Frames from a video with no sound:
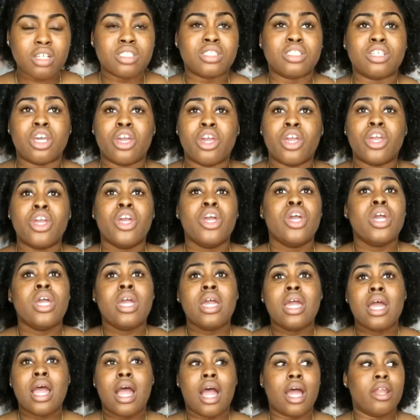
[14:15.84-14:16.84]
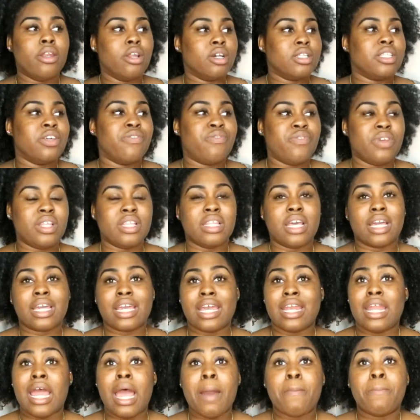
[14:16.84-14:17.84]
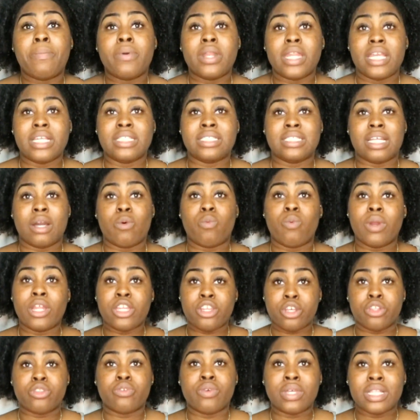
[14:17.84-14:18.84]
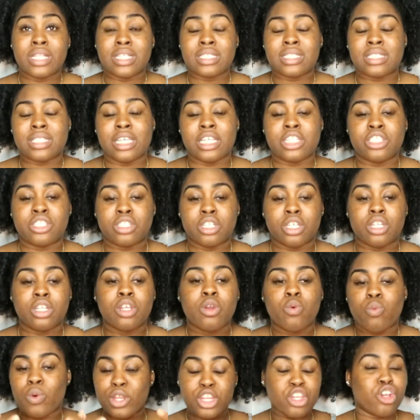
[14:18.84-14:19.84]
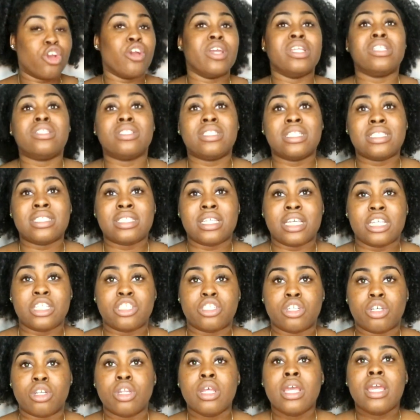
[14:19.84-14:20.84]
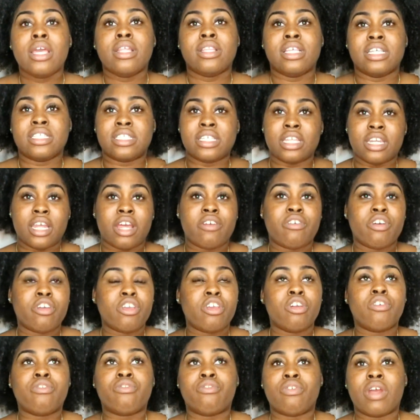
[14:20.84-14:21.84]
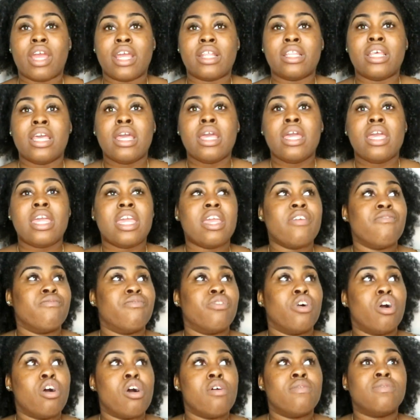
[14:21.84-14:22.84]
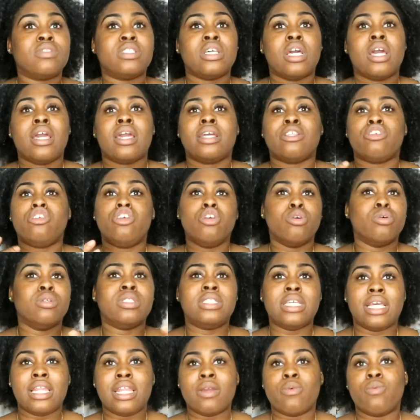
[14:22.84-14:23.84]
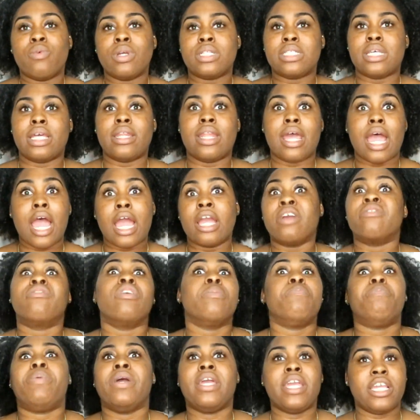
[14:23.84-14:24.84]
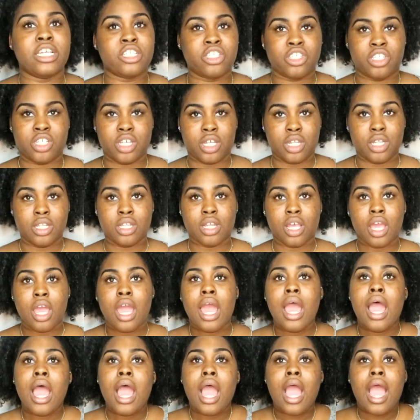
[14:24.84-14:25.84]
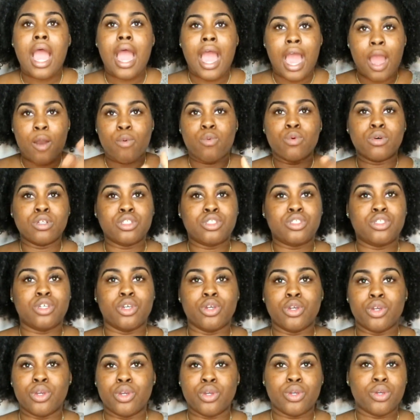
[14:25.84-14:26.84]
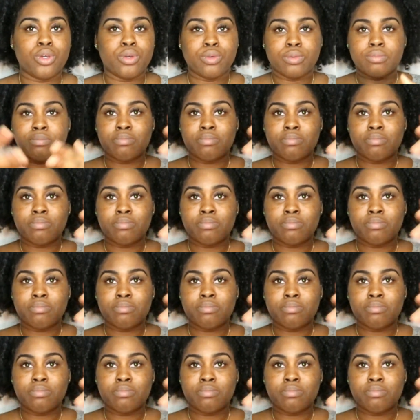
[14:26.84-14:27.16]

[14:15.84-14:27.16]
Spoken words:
So another thing that can happen is that when you're doing the station, when you go into the station, the scenario you've read involves you dealing with an angry patient. How would you